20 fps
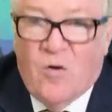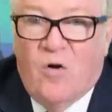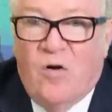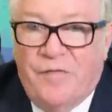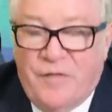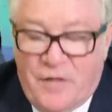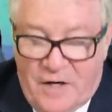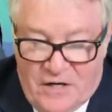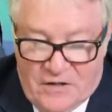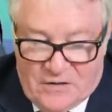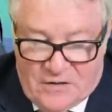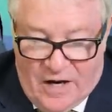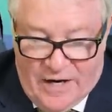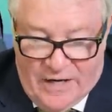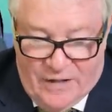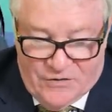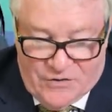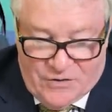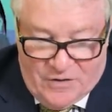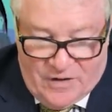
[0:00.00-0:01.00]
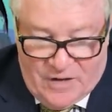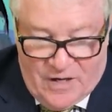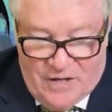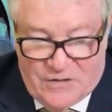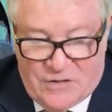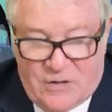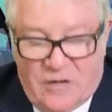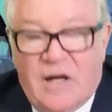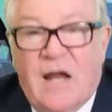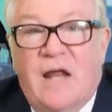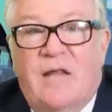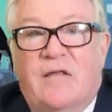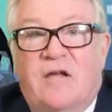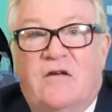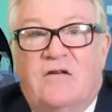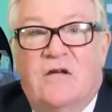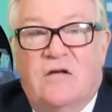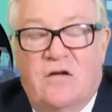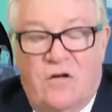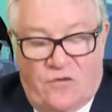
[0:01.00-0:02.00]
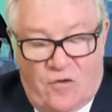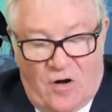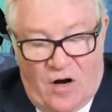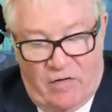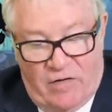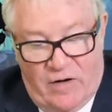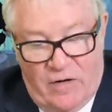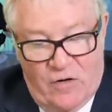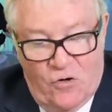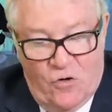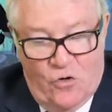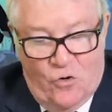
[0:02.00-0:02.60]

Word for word: on these dates, okay? So get this in your diary.